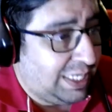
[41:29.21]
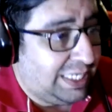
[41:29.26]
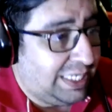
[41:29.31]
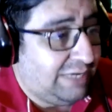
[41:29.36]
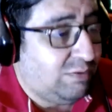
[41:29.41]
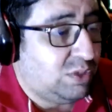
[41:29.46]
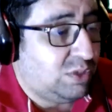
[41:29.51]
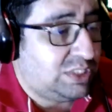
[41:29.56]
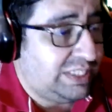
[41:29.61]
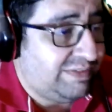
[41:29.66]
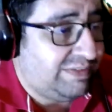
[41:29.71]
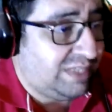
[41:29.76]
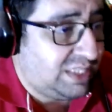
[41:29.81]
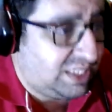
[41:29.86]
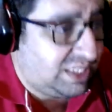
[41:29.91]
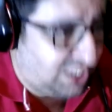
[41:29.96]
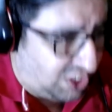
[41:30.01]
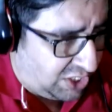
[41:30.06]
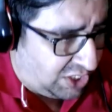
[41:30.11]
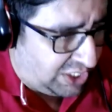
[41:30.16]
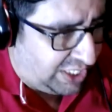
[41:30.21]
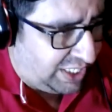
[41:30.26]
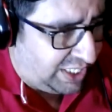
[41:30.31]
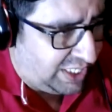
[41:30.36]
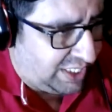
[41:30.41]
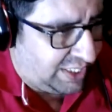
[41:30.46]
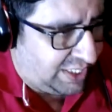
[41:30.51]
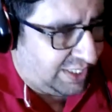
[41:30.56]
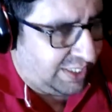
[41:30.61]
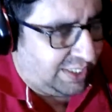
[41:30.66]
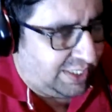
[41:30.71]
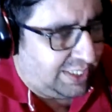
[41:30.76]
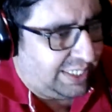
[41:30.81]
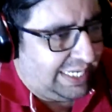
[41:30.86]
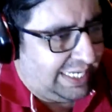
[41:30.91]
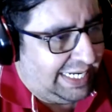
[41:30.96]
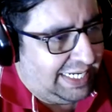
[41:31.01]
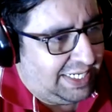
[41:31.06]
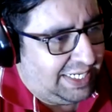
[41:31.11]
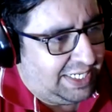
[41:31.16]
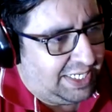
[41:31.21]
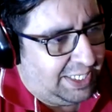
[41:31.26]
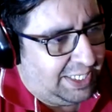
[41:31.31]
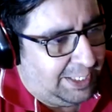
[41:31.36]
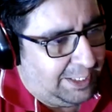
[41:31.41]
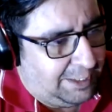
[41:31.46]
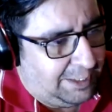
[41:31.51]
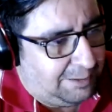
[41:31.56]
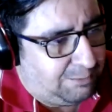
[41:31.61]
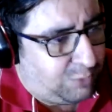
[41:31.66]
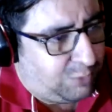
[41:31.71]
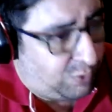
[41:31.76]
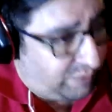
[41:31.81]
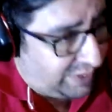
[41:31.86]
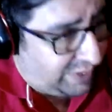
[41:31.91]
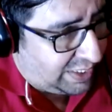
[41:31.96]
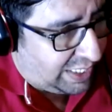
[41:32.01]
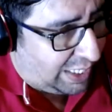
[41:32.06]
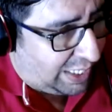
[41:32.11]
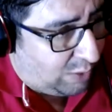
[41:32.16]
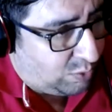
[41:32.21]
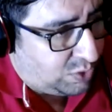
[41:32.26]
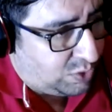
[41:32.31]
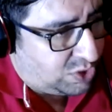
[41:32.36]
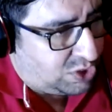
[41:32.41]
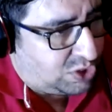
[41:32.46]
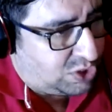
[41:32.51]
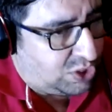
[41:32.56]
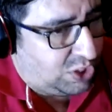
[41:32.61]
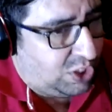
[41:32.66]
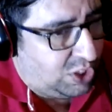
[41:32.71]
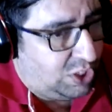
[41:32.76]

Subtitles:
He was even third in Proving Grounds.